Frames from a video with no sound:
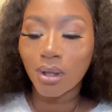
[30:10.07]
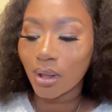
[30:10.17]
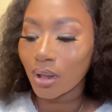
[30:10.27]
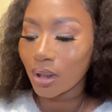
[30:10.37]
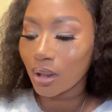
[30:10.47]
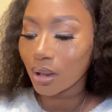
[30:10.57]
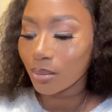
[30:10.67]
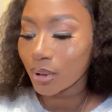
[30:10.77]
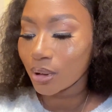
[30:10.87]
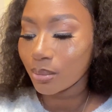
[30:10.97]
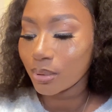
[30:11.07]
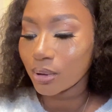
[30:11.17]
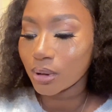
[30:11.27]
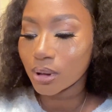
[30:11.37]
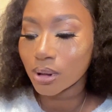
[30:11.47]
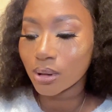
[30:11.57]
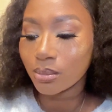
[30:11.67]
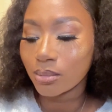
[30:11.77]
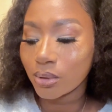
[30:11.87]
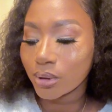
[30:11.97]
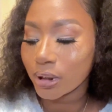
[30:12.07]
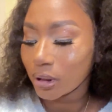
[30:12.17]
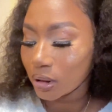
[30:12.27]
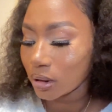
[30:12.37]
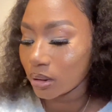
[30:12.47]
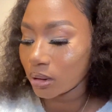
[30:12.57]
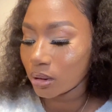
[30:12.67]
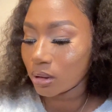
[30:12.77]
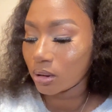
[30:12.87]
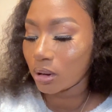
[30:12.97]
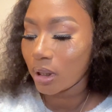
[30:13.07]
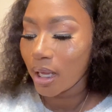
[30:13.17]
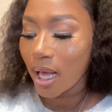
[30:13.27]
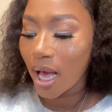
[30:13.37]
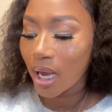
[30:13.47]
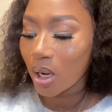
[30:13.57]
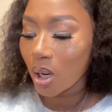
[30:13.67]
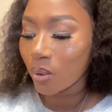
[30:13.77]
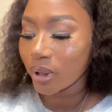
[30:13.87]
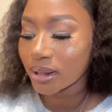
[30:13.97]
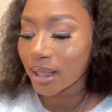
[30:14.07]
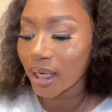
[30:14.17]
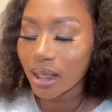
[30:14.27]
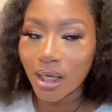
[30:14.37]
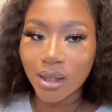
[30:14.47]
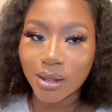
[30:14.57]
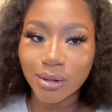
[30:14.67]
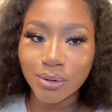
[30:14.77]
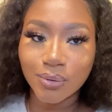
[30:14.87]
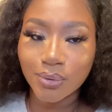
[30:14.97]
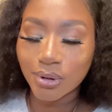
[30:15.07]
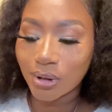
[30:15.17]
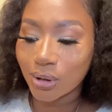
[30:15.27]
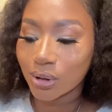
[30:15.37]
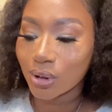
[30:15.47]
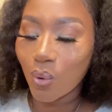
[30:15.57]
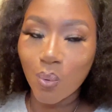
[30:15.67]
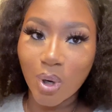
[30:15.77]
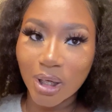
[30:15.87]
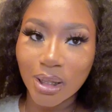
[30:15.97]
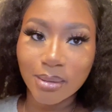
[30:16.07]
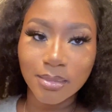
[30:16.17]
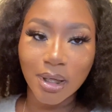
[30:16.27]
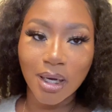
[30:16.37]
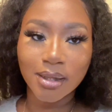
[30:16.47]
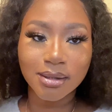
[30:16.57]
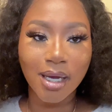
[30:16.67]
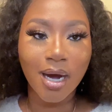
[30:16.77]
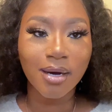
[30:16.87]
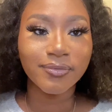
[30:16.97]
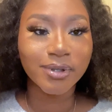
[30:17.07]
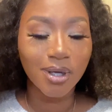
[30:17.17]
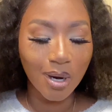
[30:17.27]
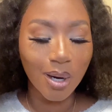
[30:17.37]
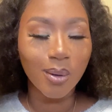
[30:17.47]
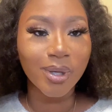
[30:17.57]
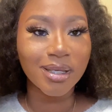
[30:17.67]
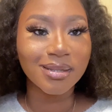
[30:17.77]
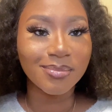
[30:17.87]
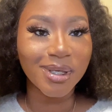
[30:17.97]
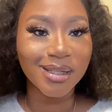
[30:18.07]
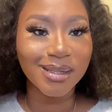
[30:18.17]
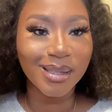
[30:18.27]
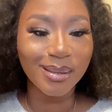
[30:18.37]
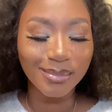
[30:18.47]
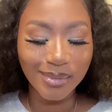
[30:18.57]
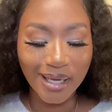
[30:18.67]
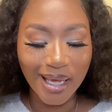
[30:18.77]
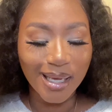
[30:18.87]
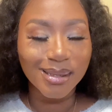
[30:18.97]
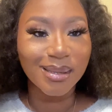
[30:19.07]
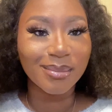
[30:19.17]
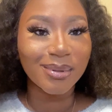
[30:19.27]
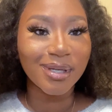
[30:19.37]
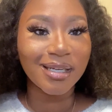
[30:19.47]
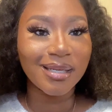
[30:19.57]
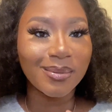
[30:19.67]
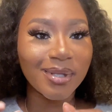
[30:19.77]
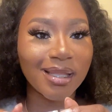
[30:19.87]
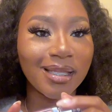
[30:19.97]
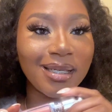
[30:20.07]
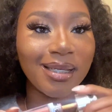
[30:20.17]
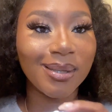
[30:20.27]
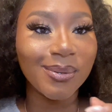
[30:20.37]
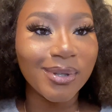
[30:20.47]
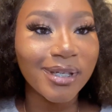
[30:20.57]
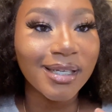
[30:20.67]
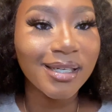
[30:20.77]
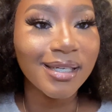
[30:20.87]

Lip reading: Then I'm gonna put some more. I cannot use just one lip gloss. I have to always mix them. So I'm going in with the Dior